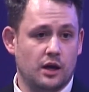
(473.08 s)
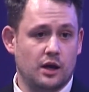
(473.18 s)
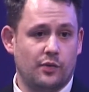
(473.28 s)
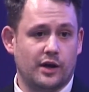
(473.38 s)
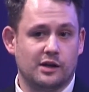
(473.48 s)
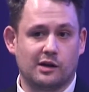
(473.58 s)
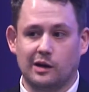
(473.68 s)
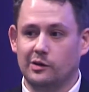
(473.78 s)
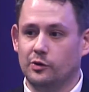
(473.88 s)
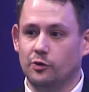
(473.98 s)
They
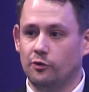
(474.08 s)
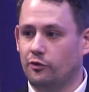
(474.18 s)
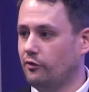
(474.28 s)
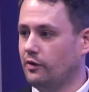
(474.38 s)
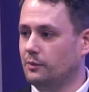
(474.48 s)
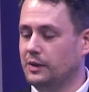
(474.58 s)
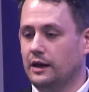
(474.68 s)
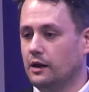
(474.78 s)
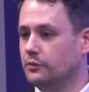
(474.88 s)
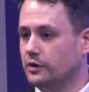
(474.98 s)
include completely
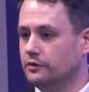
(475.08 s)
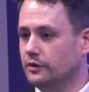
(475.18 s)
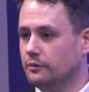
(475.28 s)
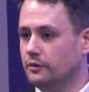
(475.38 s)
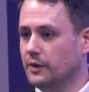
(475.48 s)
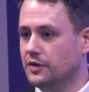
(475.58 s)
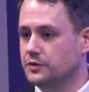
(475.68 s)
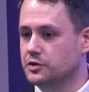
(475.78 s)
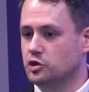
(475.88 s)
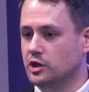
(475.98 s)
unproven
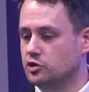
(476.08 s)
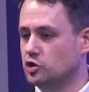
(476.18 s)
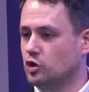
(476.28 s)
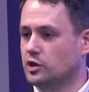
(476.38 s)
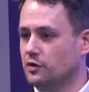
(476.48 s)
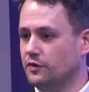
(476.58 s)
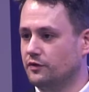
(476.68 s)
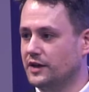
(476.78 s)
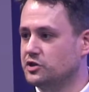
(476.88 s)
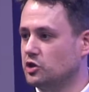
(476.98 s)
methods to change the structure of your
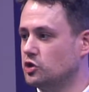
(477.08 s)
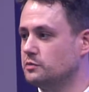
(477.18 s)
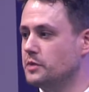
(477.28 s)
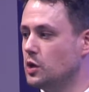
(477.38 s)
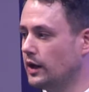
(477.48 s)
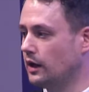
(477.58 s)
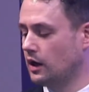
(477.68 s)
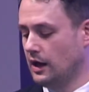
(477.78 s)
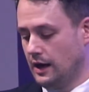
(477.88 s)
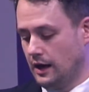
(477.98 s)
face, such as mewing.
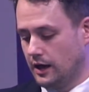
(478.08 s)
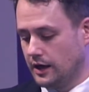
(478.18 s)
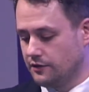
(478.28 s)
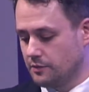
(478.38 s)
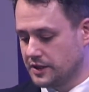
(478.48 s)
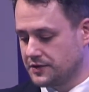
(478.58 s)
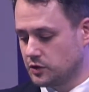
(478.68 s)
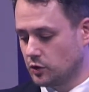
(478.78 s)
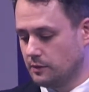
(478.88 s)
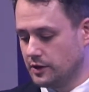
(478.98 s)
I even met a
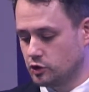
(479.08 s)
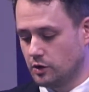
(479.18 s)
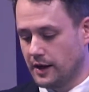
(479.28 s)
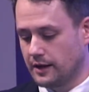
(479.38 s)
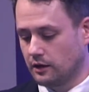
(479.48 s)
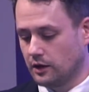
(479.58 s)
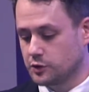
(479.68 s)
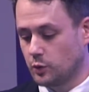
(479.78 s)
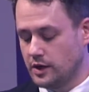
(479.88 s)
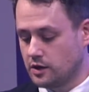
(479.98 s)
documentary maker last
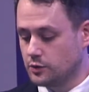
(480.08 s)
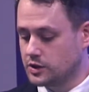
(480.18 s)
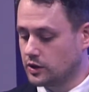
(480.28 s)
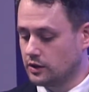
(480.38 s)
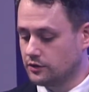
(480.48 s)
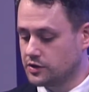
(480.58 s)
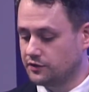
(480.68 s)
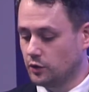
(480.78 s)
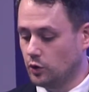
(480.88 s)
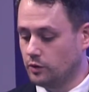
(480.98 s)
week who was looking at this
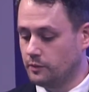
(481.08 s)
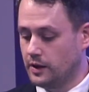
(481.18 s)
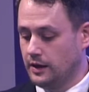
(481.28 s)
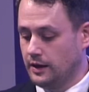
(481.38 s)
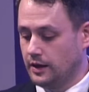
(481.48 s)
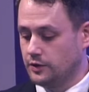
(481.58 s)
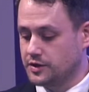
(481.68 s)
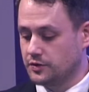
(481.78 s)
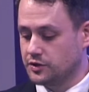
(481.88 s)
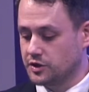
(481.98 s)
forum, who
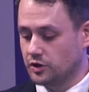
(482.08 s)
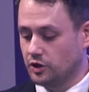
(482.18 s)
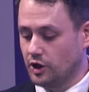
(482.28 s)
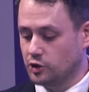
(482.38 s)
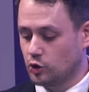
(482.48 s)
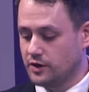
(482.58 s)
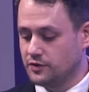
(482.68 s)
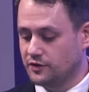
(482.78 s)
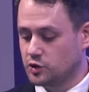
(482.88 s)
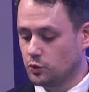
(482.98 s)
said there's a
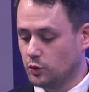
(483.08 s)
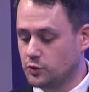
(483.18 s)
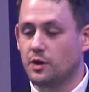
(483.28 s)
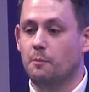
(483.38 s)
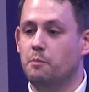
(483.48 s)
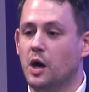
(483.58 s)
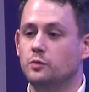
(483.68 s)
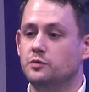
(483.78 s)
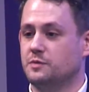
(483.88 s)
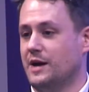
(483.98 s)
trend towards bone
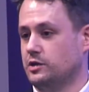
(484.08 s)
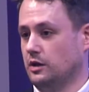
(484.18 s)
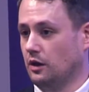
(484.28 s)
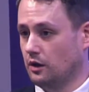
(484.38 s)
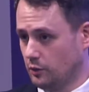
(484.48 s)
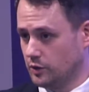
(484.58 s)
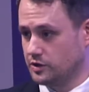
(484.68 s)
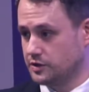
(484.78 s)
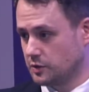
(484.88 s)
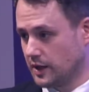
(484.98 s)
smashing, which
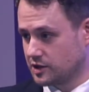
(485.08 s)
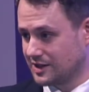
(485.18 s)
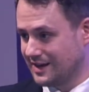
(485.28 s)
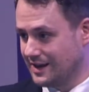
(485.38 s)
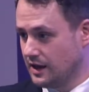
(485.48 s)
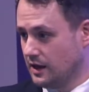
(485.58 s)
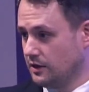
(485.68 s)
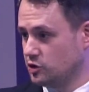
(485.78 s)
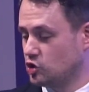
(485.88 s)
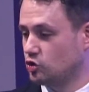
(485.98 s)
is to actually
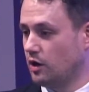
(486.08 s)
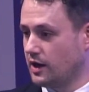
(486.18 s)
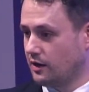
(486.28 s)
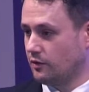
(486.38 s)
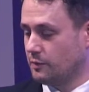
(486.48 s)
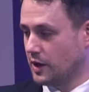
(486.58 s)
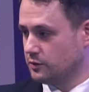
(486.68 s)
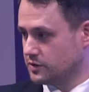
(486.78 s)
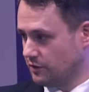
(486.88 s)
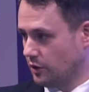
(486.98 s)
strike the
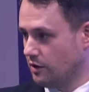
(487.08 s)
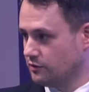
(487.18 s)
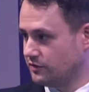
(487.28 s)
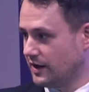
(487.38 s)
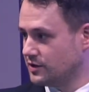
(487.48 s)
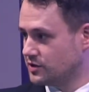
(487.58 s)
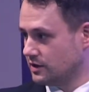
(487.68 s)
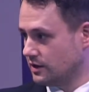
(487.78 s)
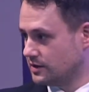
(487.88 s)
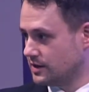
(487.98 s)
bones of your own face in
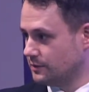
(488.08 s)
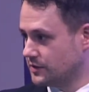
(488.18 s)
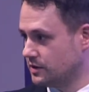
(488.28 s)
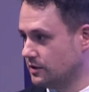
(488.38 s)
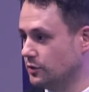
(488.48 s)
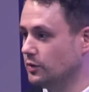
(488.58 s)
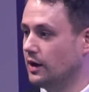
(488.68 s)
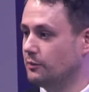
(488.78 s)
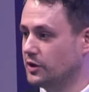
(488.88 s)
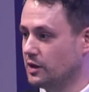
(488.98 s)
an attempt to
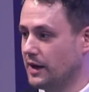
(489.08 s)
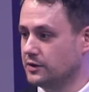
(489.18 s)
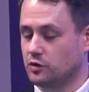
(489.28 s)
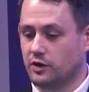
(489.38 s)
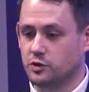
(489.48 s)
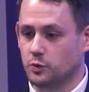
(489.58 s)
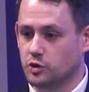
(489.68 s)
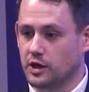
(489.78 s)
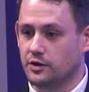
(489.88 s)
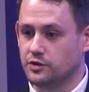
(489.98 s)
bring about a gradual
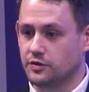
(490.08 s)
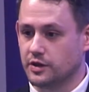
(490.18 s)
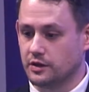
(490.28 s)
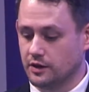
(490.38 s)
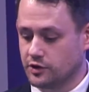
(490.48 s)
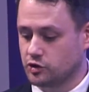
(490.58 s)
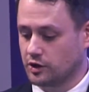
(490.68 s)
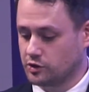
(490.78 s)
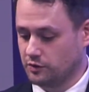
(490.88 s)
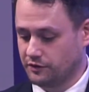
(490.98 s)
change in the
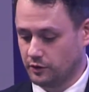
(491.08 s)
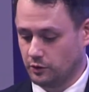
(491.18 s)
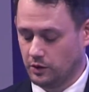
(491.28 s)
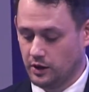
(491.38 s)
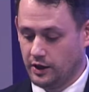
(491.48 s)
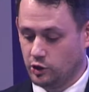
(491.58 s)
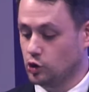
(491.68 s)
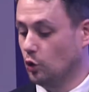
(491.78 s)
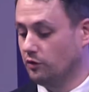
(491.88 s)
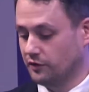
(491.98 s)
structure of your
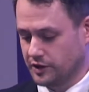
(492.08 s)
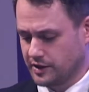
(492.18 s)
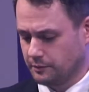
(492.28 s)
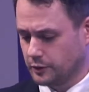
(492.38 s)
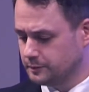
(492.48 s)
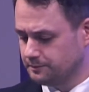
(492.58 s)
jaw, for example.